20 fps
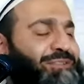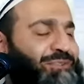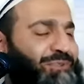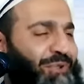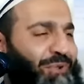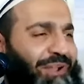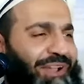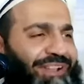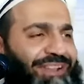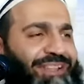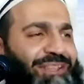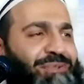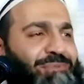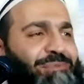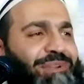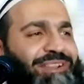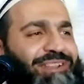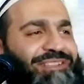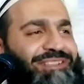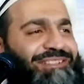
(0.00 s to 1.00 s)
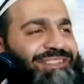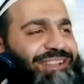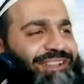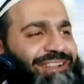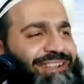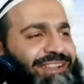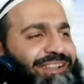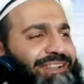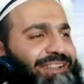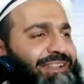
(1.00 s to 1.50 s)
So alayhi ma
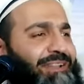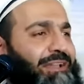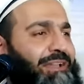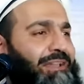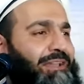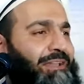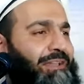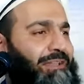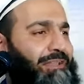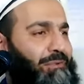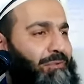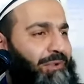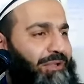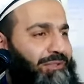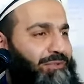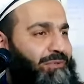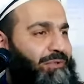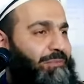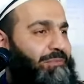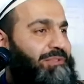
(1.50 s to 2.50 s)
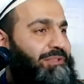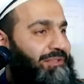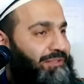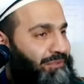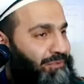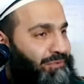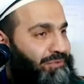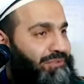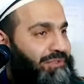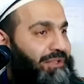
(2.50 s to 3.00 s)
yastahiq, he went to him, he says,
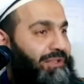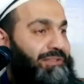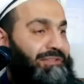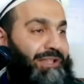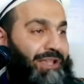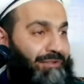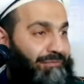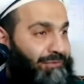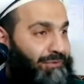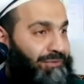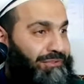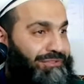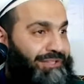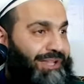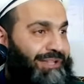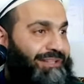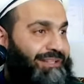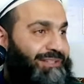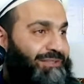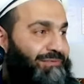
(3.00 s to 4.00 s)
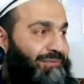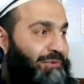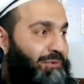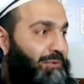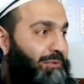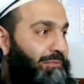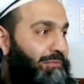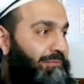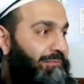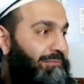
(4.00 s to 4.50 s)
I have good tidings for
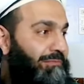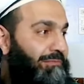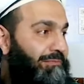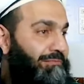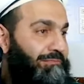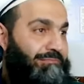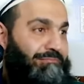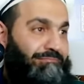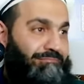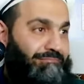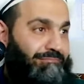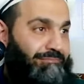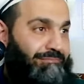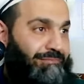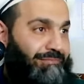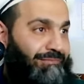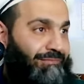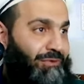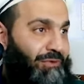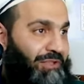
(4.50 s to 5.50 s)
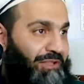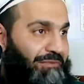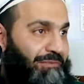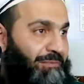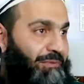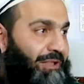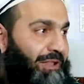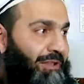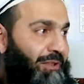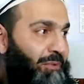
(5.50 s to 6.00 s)
you.
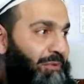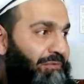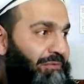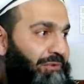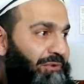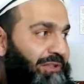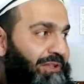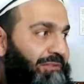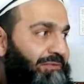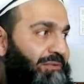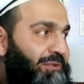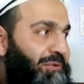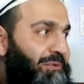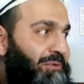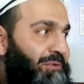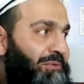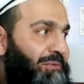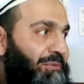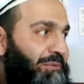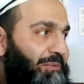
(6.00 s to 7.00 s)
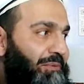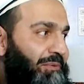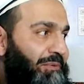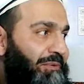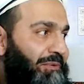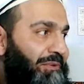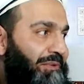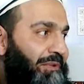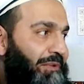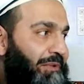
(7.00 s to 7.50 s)
Forgive me, Allah will forgive you.
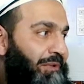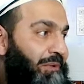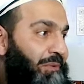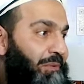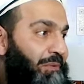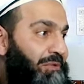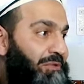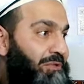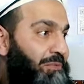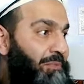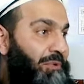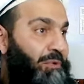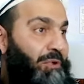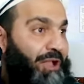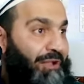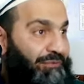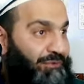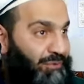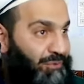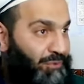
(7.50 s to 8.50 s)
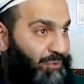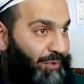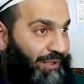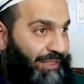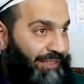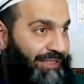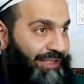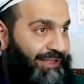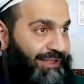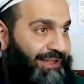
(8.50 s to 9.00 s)
He said, well, you have to do
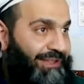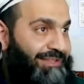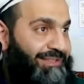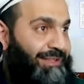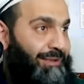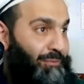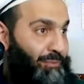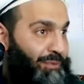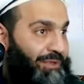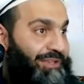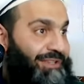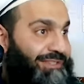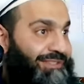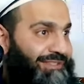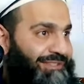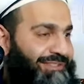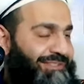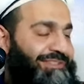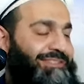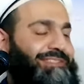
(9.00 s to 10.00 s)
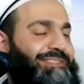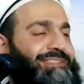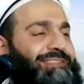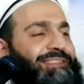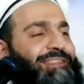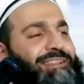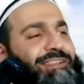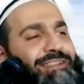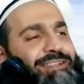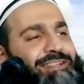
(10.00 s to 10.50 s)
one thing. He said, what is it?
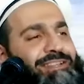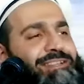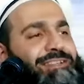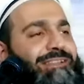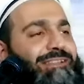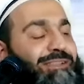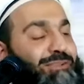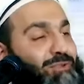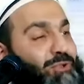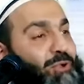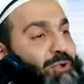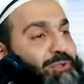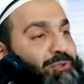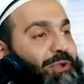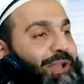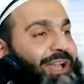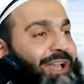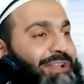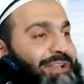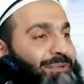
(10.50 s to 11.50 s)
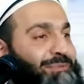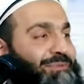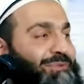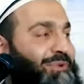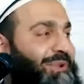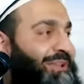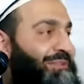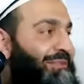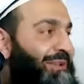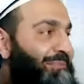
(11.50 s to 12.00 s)
He says, go to Adam's
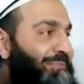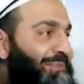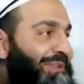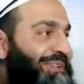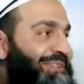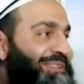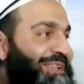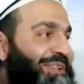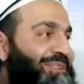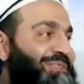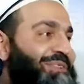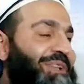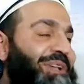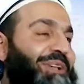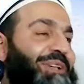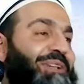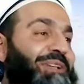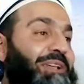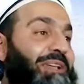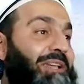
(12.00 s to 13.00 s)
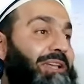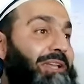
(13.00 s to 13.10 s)
grave and make sajda.